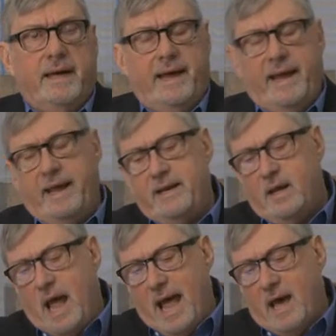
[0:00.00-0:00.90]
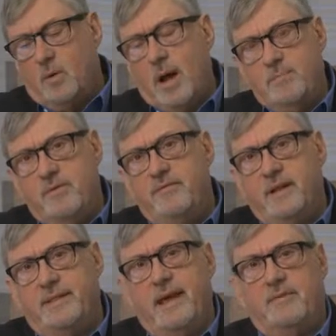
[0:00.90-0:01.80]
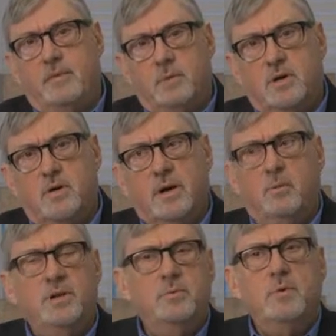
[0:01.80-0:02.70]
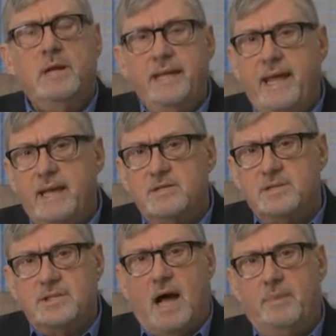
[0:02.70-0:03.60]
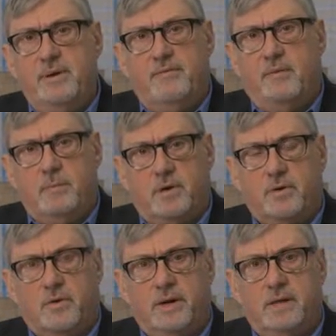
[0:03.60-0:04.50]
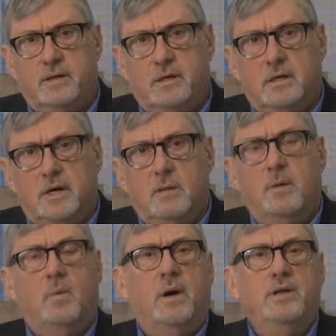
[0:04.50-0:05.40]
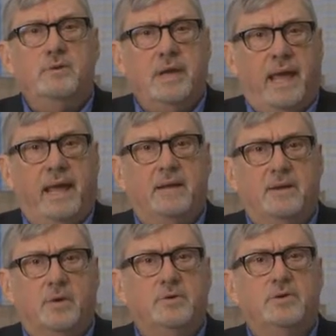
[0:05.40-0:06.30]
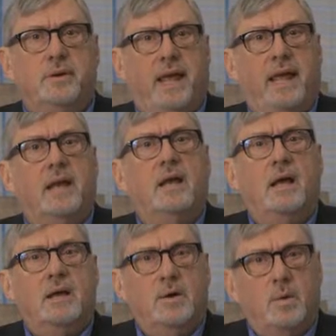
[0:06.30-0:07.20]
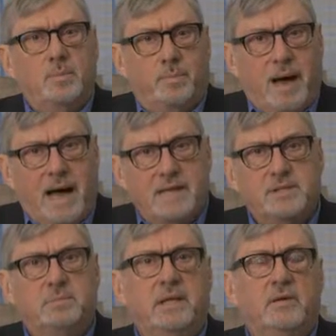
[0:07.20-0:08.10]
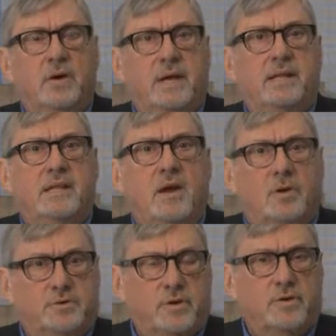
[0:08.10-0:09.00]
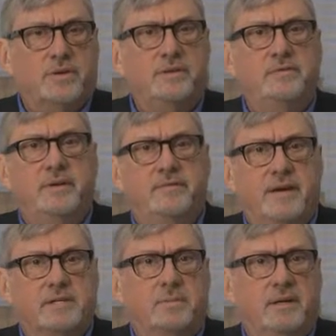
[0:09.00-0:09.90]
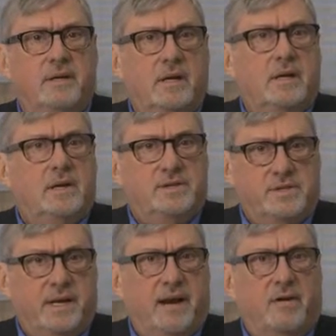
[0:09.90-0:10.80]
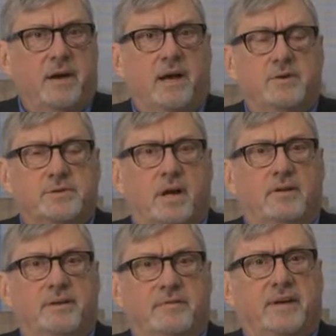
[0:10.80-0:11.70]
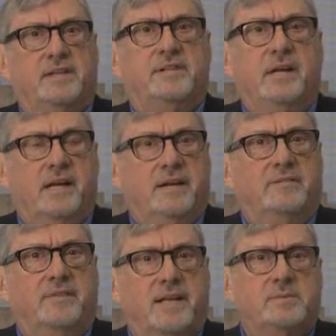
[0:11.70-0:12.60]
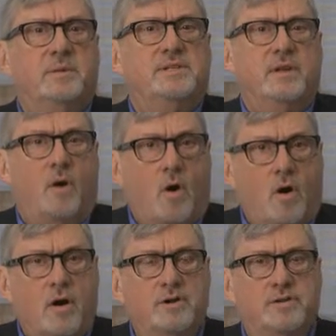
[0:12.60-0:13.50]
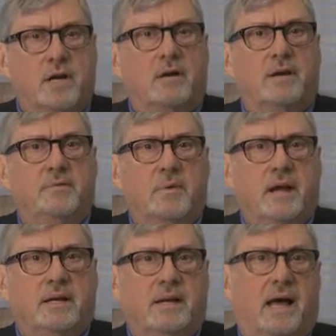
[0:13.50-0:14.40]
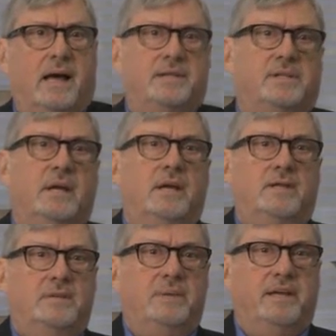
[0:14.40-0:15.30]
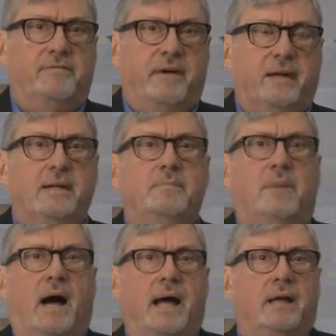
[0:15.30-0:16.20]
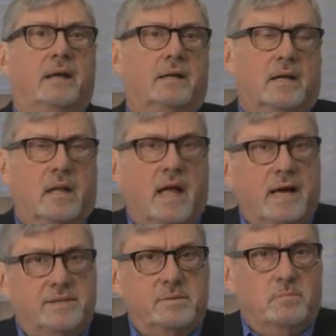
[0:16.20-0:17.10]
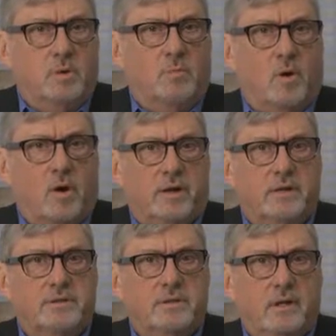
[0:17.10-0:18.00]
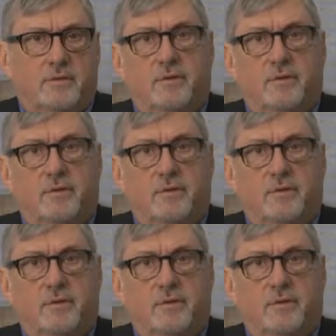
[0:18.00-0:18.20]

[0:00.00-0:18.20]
And how do I prevent that from occurring? Well, you really can't stop it from occurring. But what you can do is you can possibly look at the alternative investment scenarios of investing in investments that aren't generally recognized to be affected by declines in bull markets.